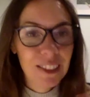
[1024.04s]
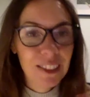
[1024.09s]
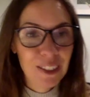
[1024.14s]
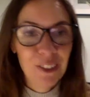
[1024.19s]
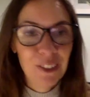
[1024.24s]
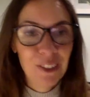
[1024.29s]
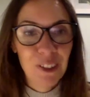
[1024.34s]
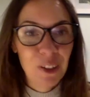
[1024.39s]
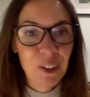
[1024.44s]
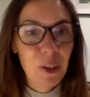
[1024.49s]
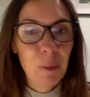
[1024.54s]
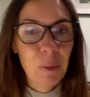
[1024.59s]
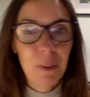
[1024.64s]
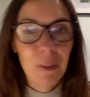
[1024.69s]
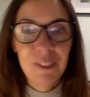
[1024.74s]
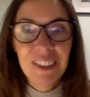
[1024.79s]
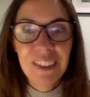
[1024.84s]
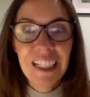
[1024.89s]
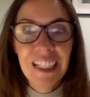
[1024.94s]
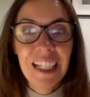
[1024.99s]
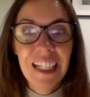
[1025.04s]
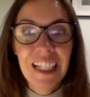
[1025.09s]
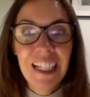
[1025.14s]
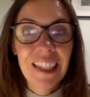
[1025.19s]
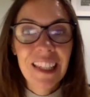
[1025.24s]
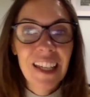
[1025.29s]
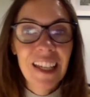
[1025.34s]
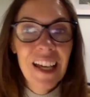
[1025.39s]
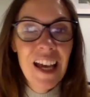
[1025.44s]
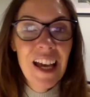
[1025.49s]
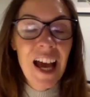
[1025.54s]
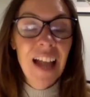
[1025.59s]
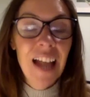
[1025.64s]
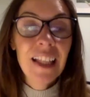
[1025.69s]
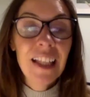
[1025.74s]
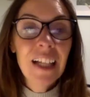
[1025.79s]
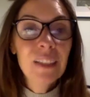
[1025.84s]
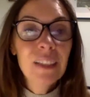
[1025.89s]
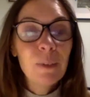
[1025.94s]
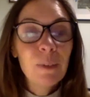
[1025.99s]
another couple of teeth yeah and
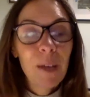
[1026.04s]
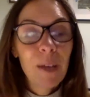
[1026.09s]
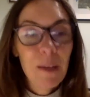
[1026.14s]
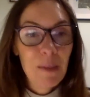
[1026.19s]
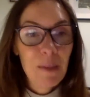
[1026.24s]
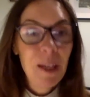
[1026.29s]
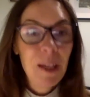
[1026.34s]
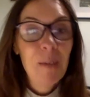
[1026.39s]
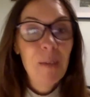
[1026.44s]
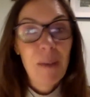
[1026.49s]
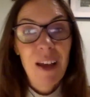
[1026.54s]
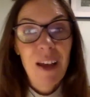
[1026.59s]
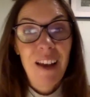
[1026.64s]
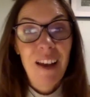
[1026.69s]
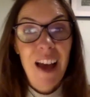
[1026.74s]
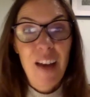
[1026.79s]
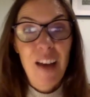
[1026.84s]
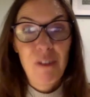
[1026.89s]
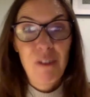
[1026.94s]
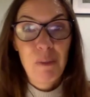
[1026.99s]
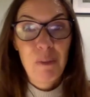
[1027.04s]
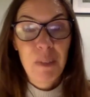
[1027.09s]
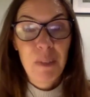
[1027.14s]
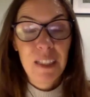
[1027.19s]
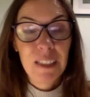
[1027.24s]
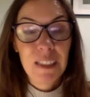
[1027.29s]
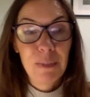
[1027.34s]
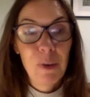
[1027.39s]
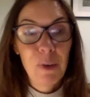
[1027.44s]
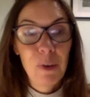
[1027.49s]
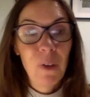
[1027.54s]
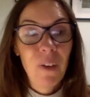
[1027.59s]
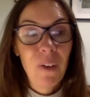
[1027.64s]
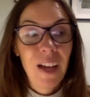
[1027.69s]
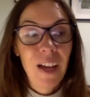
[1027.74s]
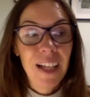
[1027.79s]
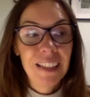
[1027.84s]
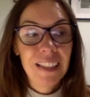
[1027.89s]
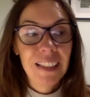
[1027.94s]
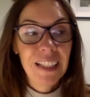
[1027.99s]
that's what i mean about laughably small
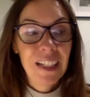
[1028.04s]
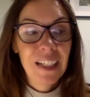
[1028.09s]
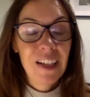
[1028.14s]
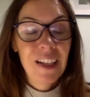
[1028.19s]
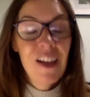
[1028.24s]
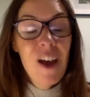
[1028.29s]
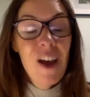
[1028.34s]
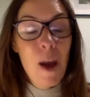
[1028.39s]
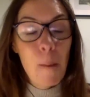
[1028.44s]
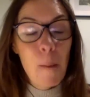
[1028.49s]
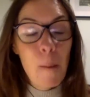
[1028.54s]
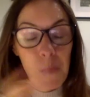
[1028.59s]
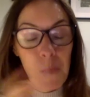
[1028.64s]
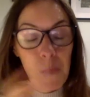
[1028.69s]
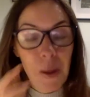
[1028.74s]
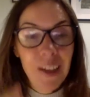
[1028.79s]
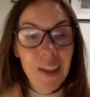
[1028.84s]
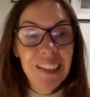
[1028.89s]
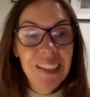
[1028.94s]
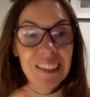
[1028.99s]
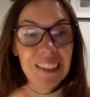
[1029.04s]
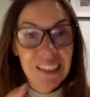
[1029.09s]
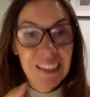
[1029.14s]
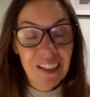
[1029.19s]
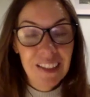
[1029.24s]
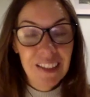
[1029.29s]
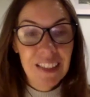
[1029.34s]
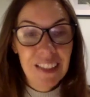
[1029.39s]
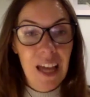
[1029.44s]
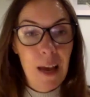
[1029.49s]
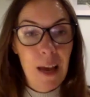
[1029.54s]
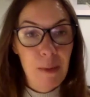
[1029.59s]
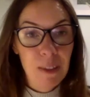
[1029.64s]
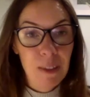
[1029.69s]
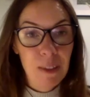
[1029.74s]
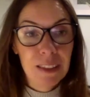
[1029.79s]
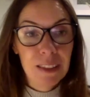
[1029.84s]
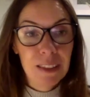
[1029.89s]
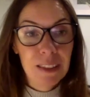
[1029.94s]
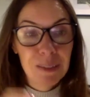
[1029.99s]
as in bite-sized
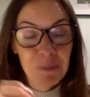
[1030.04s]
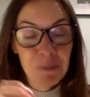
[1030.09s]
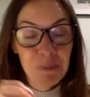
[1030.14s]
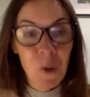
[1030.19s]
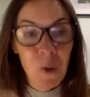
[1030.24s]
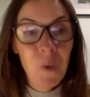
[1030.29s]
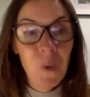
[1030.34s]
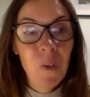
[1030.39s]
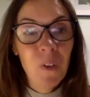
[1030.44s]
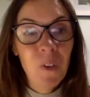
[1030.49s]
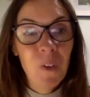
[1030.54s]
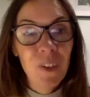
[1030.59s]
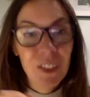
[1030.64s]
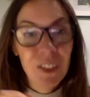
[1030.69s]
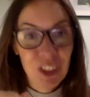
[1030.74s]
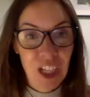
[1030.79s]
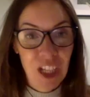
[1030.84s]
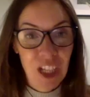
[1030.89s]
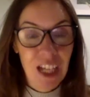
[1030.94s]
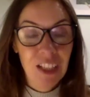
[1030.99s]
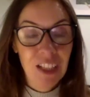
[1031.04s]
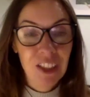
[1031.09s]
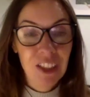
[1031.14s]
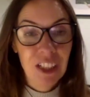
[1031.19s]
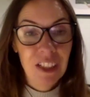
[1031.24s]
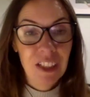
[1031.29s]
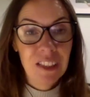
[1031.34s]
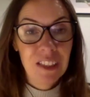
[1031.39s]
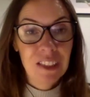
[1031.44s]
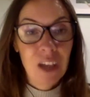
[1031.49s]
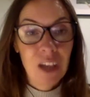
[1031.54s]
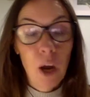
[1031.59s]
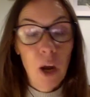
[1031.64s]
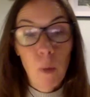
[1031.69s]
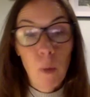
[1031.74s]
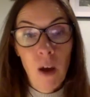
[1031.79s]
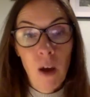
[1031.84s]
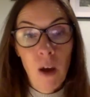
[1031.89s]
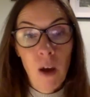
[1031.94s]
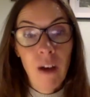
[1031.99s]
habits small changes are
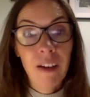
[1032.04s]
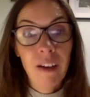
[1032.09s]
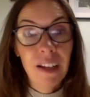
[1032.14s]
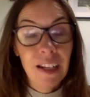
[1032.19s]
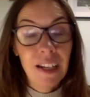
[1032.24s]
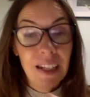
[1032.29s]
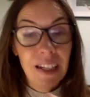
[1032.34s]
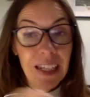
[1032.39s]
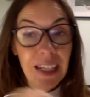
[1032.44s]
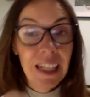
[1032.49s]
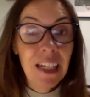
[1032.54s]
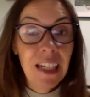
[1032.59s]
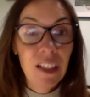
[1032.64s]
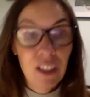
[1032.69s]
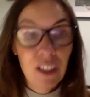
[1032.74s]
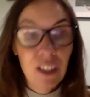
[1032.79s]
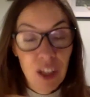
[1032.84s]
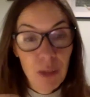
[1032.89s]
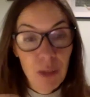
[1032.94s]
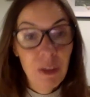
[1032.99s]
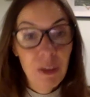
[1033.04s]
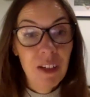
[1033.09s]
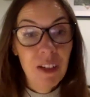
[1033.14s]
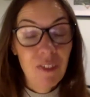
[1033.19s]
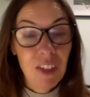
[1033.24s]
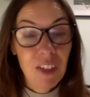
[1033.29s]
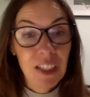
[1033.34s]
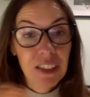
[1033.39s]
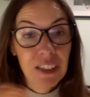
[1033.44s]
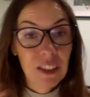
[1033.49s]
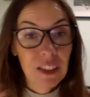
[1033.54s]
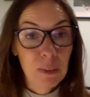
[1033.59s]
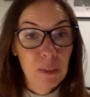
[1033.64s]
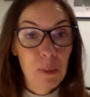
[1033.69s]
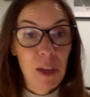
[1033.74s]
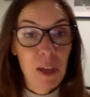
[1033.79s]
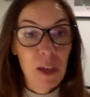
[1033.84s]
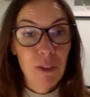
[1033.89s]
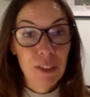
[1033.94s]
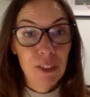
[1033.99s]
what lead cumulatively to
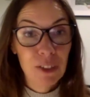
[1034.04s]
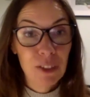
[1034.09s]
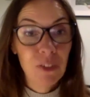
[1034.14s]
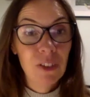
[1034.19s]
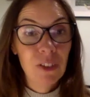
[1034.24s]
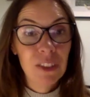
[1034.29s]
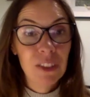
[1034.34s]
big results